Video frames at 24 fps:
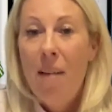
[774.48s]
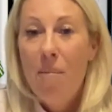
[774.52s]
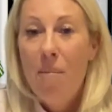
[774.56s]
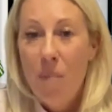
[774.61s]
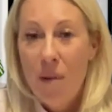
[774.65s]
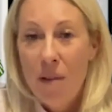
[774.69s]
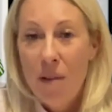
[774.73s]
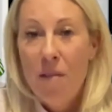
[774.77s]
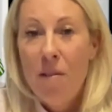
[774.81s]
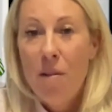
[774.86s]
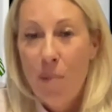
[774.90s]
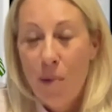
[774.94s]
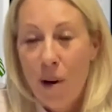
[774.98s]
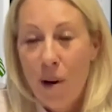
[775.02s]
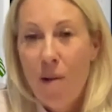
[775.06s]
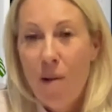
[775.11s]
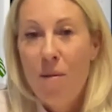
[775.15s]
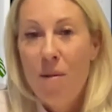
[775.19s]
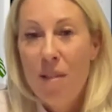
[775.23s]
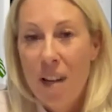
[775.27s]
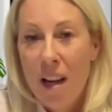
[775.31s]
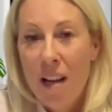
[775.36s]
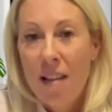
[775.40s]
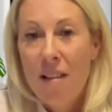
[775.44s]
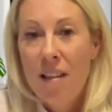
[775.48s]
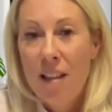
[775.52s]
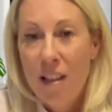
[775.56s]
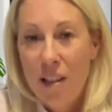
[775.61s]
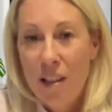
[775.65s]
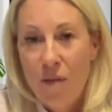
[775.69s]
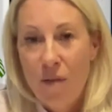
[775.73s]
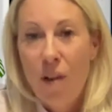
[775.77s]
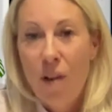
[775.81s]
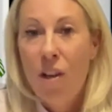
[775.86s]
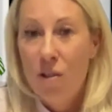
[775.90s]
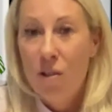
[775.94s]
within the processes
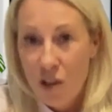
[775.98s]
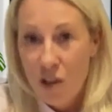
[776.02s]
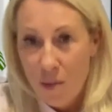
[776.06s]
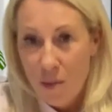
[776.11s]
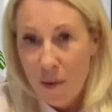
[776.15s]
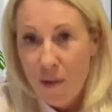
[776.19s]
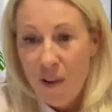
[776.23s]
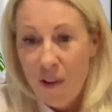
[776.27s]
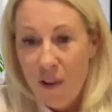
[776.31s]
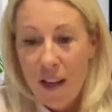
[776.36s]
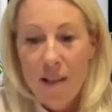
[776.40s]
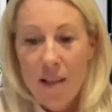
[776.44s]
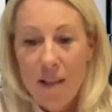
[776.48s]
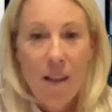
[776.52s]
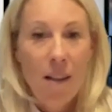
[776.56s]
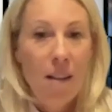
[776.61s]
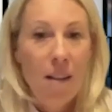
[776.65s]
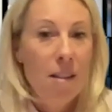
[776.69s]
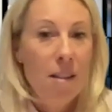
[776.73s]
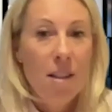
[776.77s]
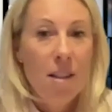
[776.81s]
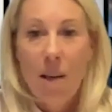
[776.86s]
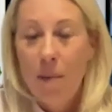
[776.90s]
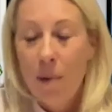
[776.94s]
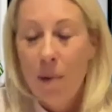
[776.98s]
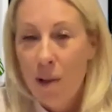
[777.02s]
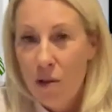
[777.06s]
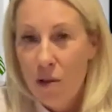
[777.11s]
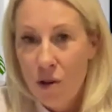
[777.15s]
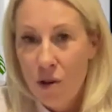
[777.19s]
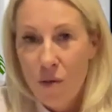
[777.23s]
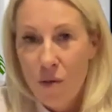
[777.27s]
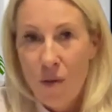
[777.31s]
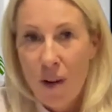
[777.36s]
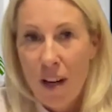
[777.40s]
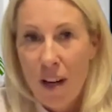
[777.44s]
for customer reasons,
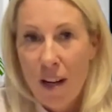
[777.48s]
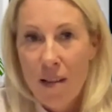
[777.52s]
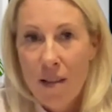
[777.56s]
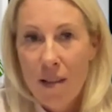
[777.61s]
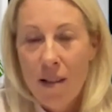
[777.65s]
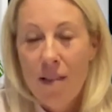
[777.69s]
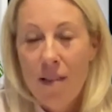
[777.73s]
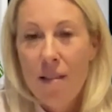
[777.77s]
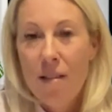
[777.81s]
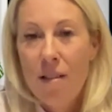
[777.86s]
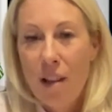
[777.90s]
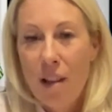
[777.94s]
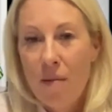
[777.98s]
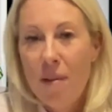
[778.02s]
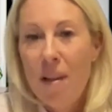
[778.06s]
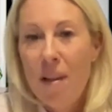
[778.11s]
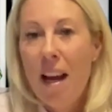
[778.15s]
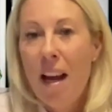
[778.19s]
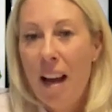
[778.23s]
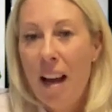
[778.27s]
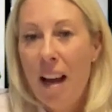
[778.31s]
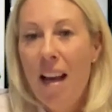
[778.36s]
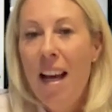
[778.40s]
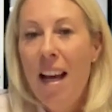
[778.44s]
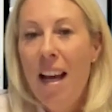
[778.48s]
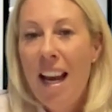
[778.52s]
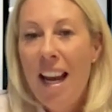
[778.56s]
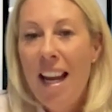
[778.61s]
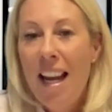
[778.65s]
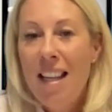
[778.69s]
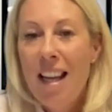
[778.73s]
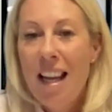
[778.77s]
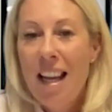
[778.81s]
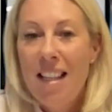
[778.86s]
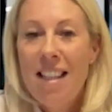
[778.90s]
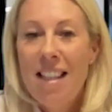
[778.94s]
commercial reasons. So yeah,
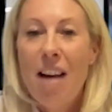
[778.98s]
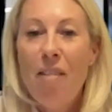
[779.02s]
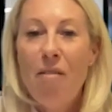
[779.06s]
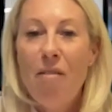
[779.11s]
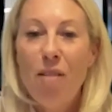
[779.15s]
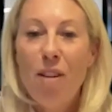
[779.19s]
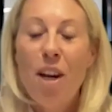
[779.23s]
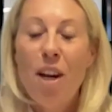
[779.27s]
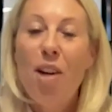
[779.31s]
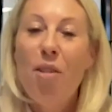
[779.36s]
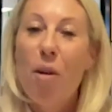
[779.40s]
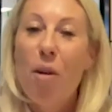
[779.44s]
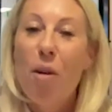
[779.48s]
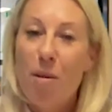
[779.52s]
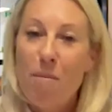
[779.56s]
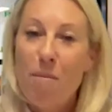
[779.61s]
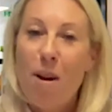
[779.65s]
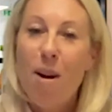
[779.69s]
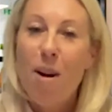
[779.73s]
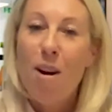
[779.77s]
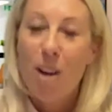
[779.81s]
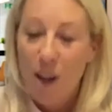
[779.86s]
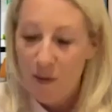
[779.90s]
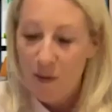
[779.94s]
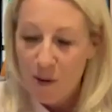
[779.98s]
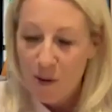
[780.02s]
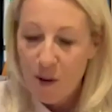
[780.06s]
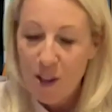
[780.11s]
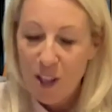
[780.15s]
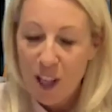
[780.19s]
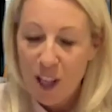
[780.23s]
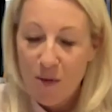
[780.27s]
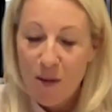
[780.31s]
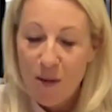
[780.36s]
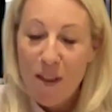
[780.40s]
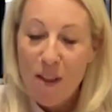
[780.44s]
it's definitely a growing market, Roy.
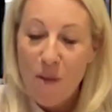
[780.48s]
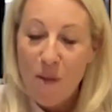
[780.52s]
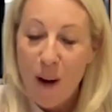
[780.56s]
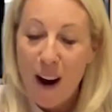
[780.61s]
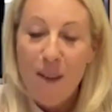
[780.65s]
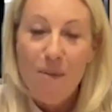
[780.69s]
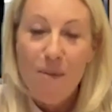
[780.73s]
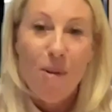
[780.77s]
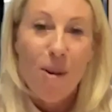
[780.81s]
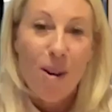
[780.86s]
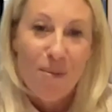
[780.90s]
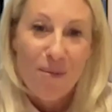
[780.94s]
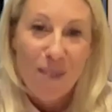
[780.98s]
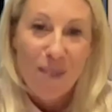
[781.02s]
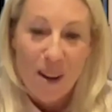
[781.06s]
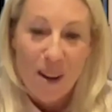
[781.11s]
So you're in the right one.